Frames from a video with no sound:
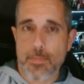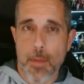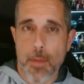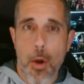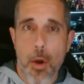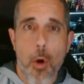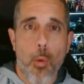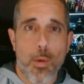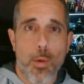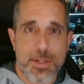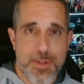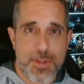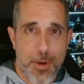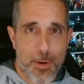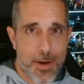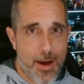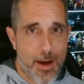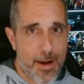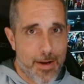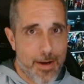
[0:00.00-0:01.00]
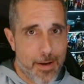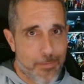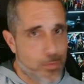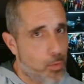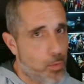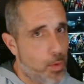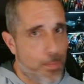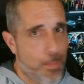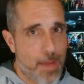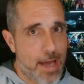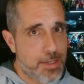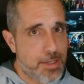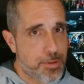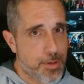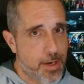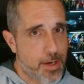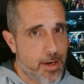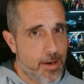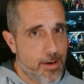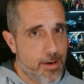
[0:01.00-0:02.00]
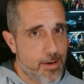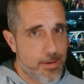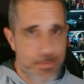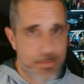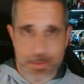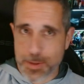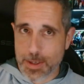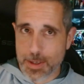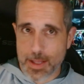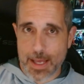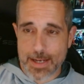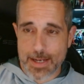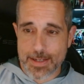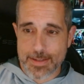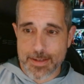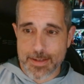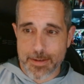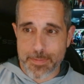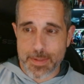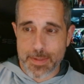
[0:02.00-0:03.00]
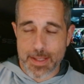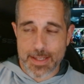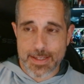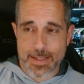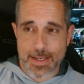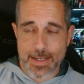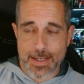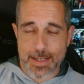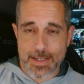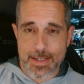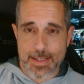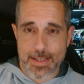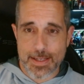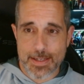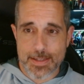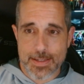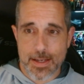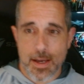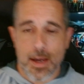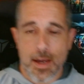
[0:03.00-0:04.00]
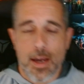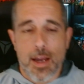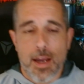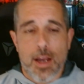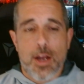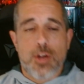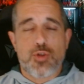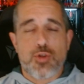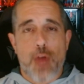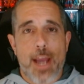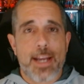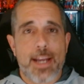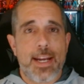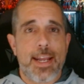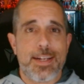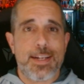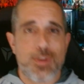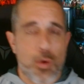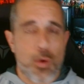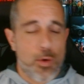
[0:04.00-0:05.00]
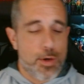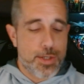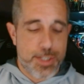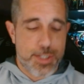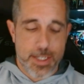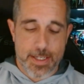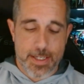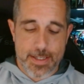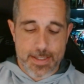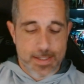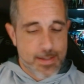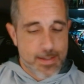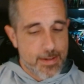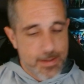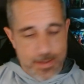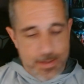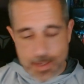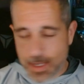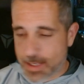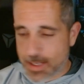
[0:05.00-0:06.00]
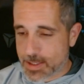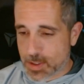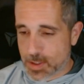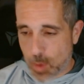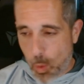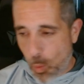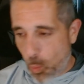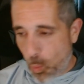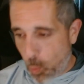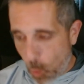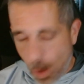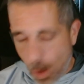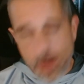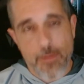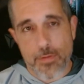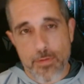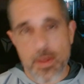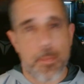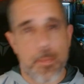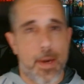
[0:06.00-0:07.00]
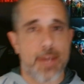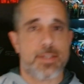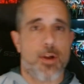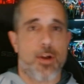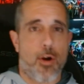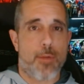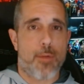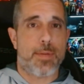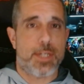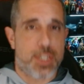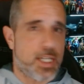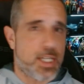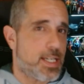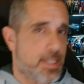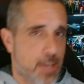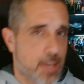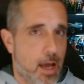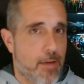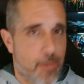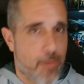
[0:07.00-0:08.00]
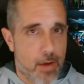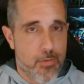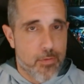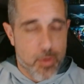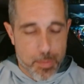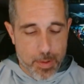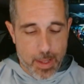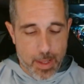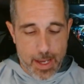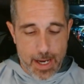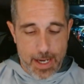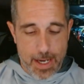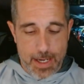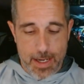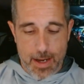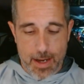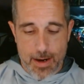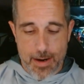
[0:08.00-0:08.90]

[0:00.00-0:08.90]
What's going on, everyone? Badger here. Sure to like and sub, and let's get into this. Dragon Age Origins is one of the best RPGs I've ever played.